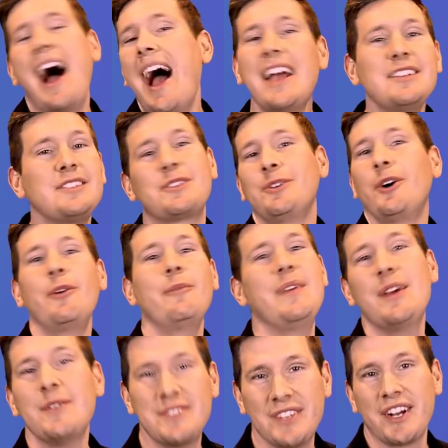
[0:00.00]
High School
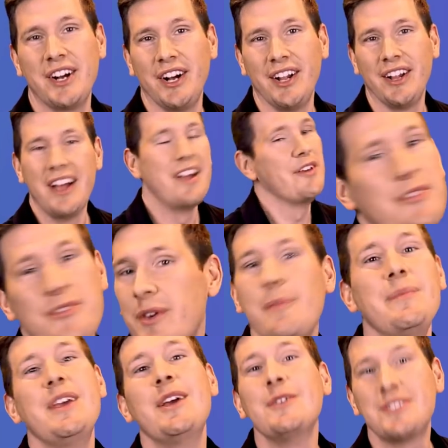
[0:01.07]
Musical, the
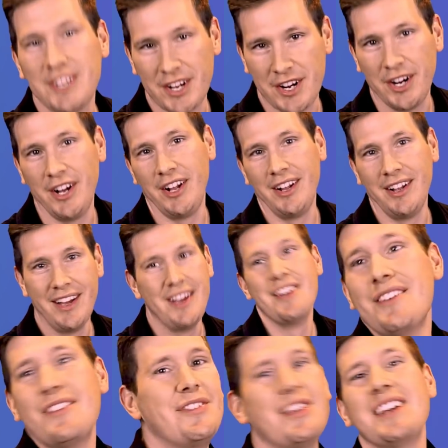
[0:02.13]
musical,
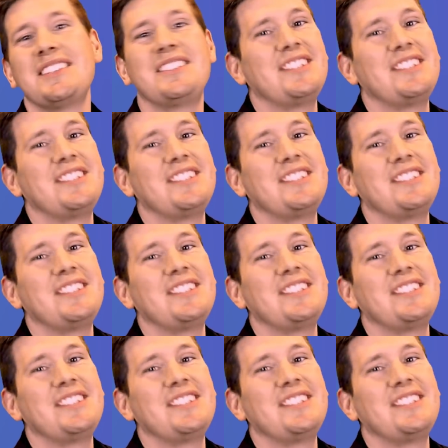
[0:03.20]
the